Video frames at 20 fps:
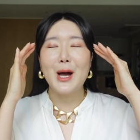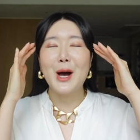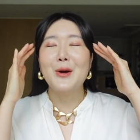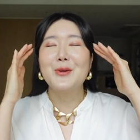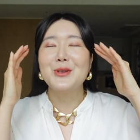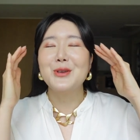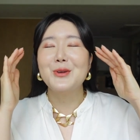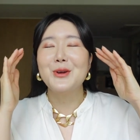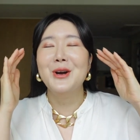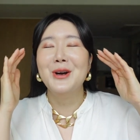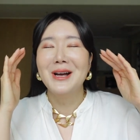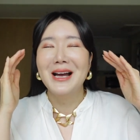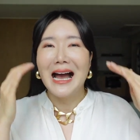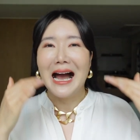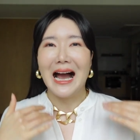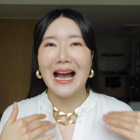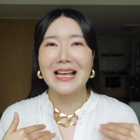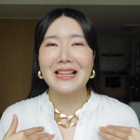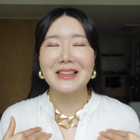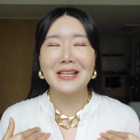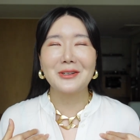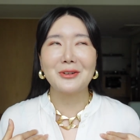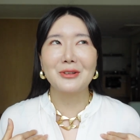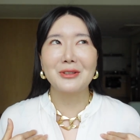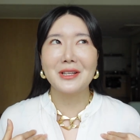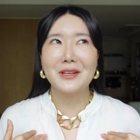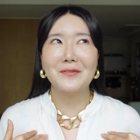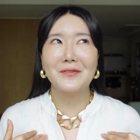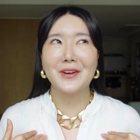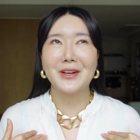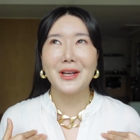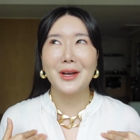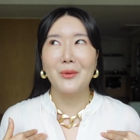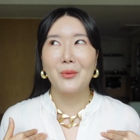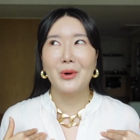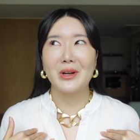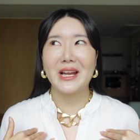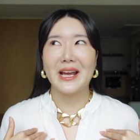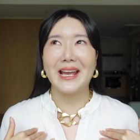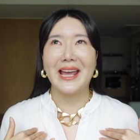know, you, I literally
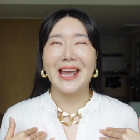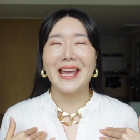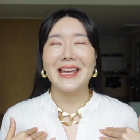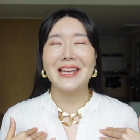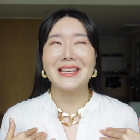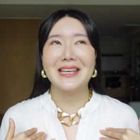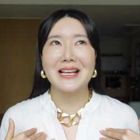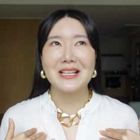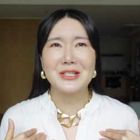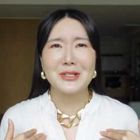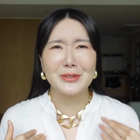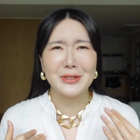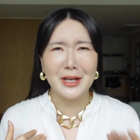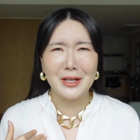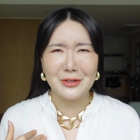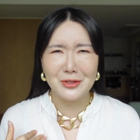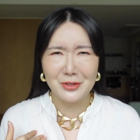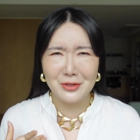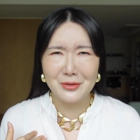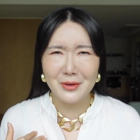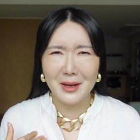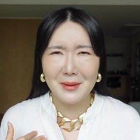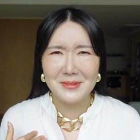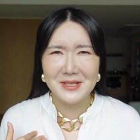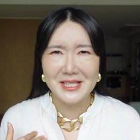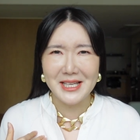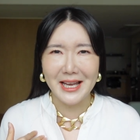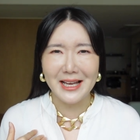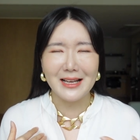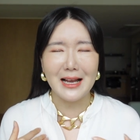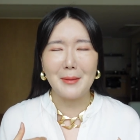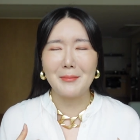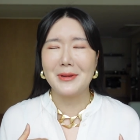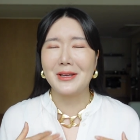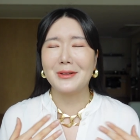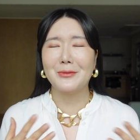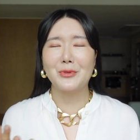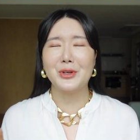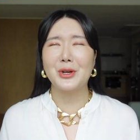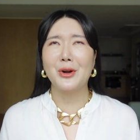forget what I ate yesterday. Do you know what I'm saying? I
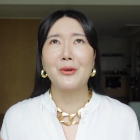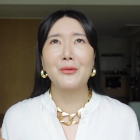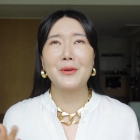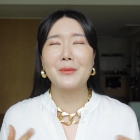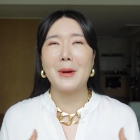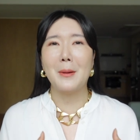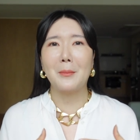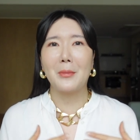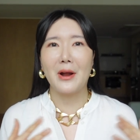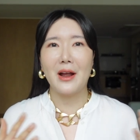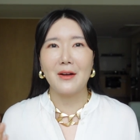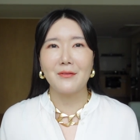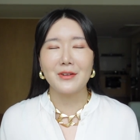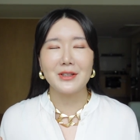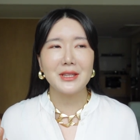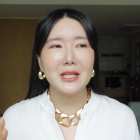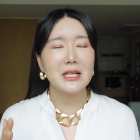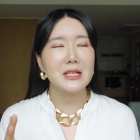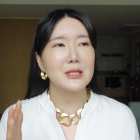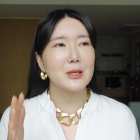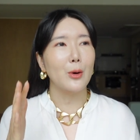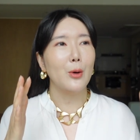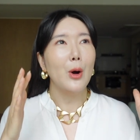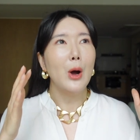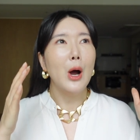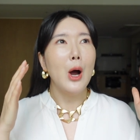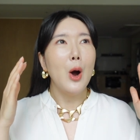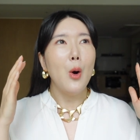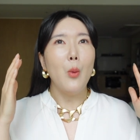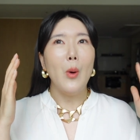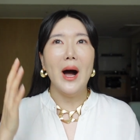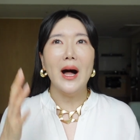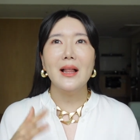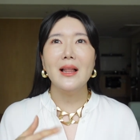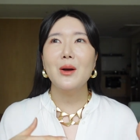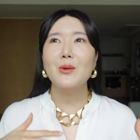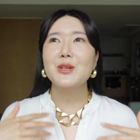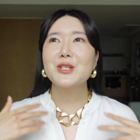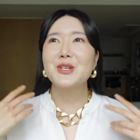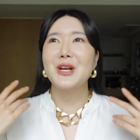mean, we don't remember everything. So while
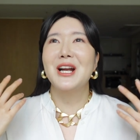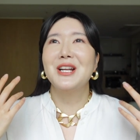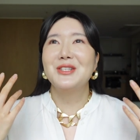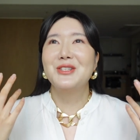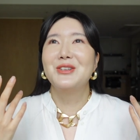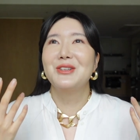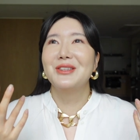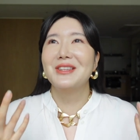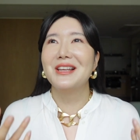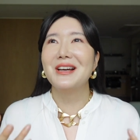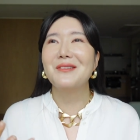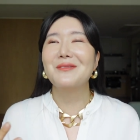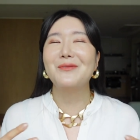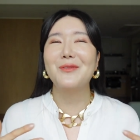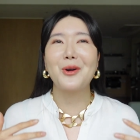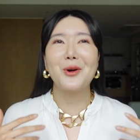I was trying to look